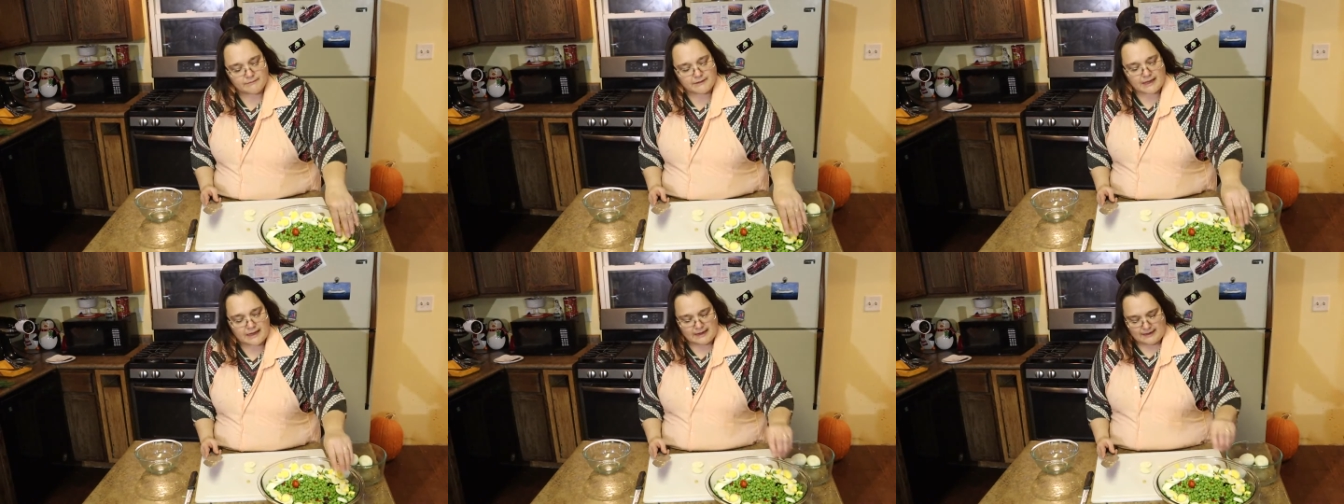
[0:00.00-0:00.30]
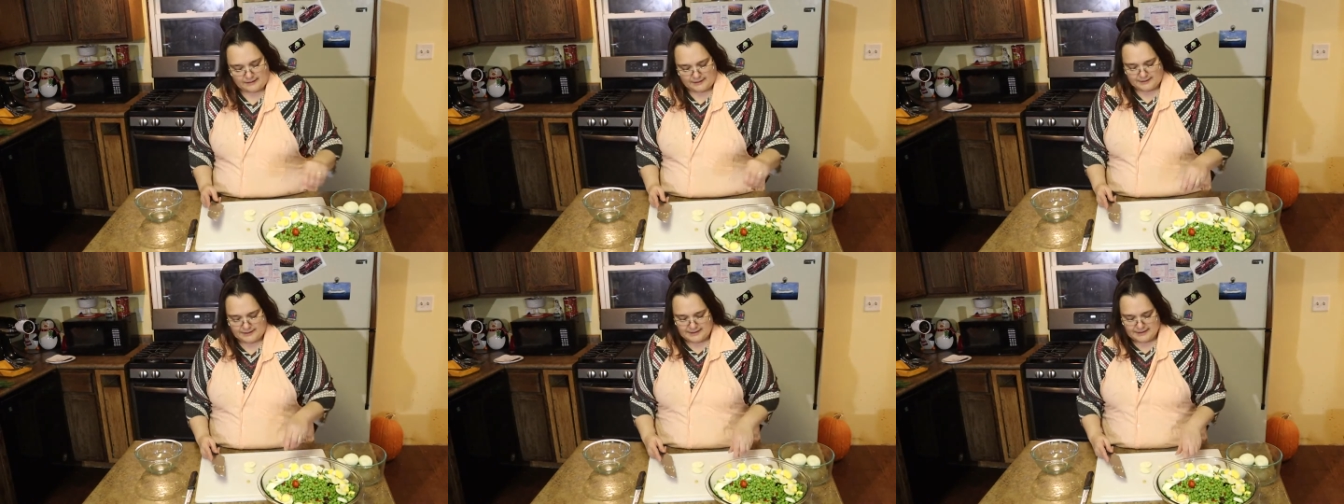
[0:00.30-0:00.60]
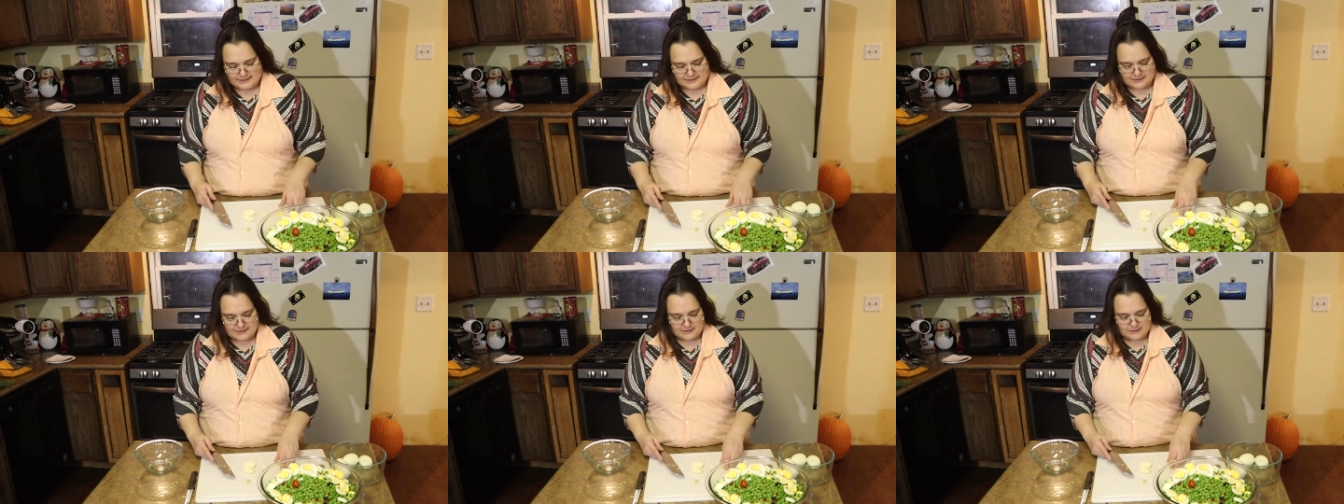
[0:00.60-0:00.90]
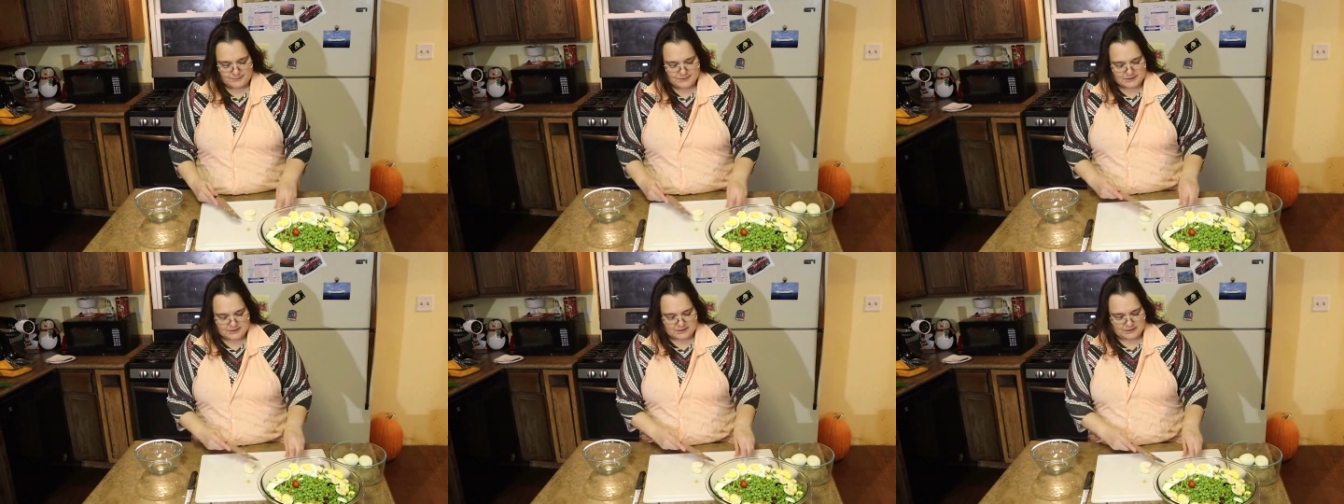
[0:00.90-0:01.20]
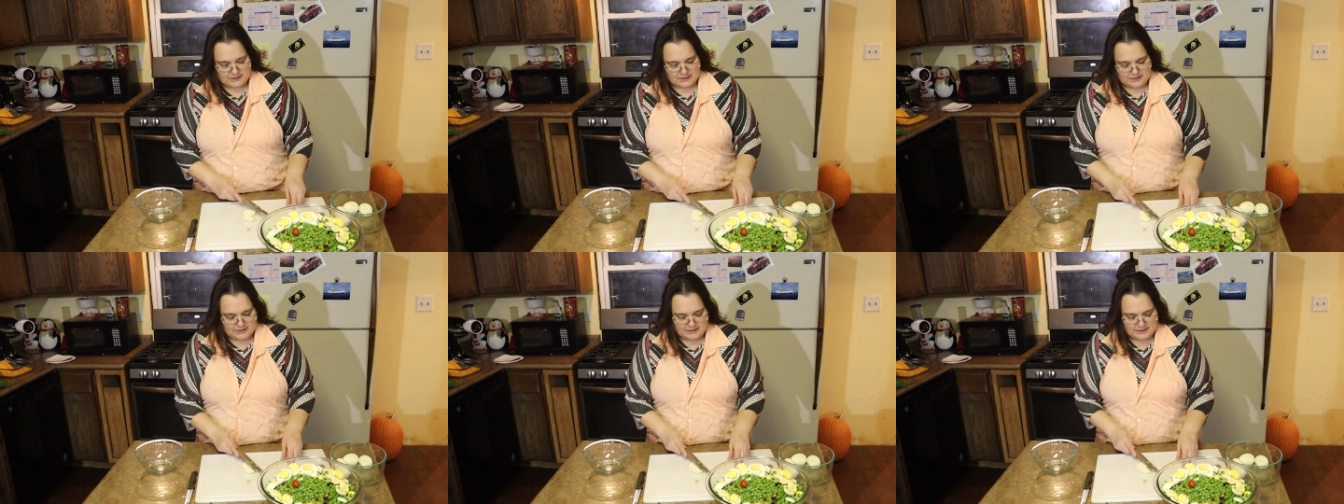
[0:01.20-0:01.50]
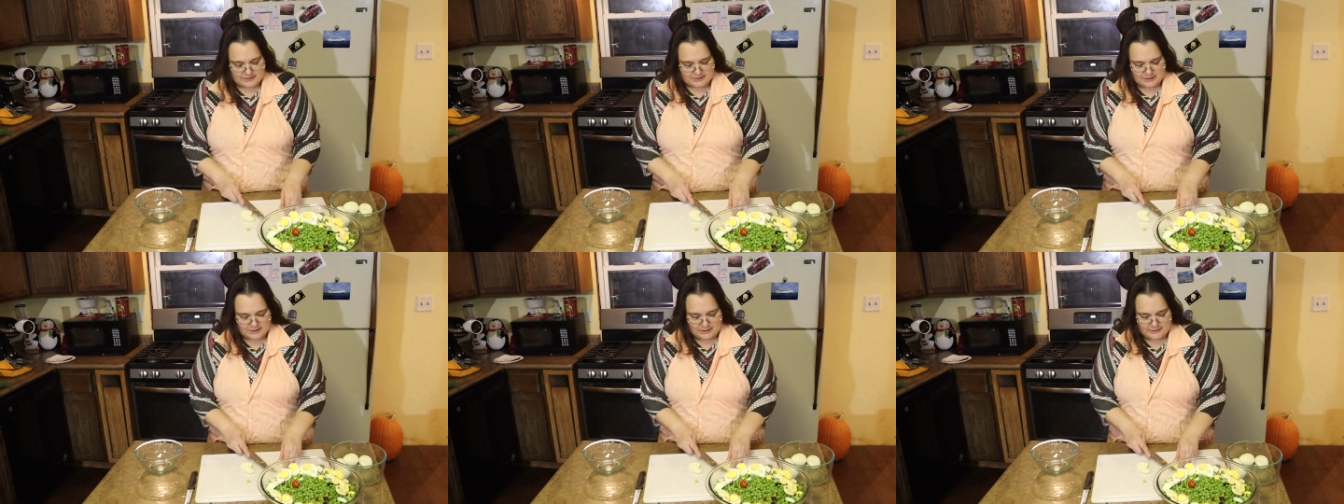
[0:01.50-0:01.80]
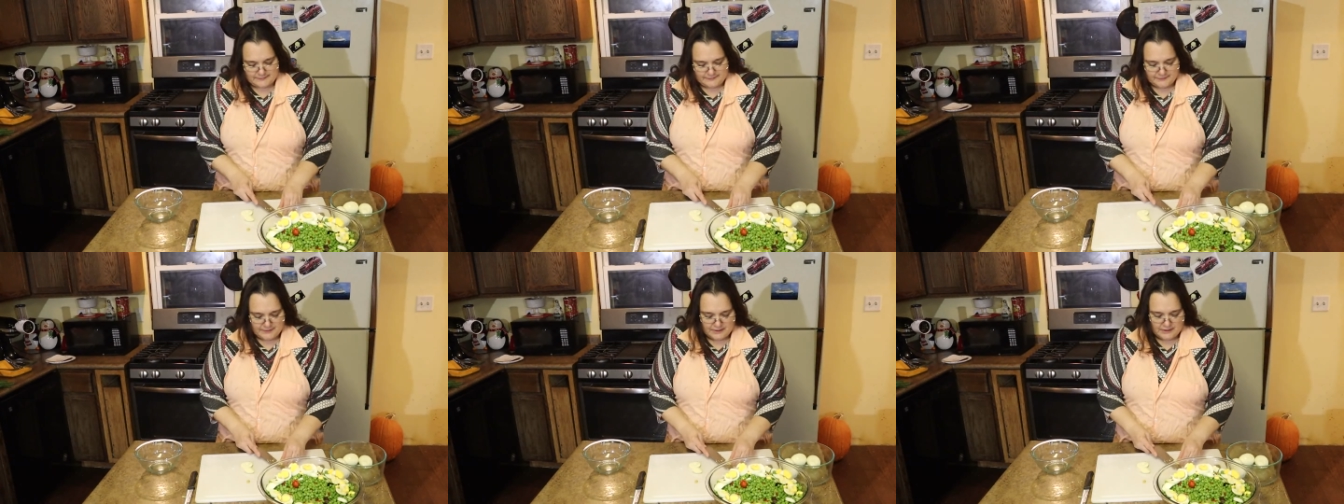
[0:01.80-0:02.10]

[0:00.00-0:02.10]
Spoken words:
the holidays, especially Easter.